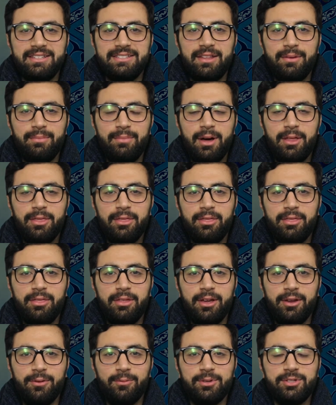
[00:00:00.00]
is the month
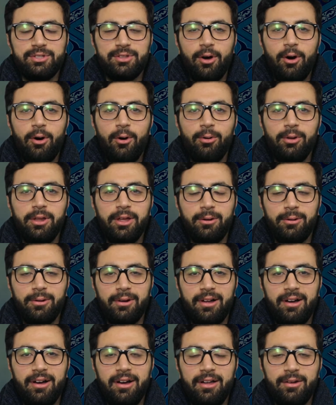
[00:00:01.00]
in which the Holy
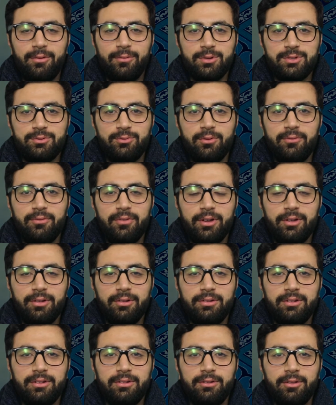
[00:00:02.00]
Quran was
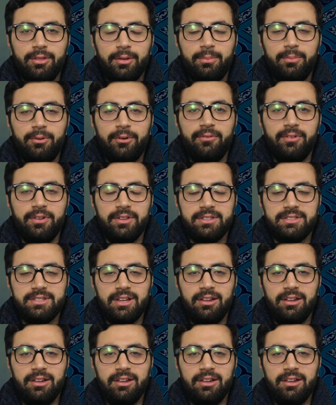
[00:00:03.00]
revealed to the Prophet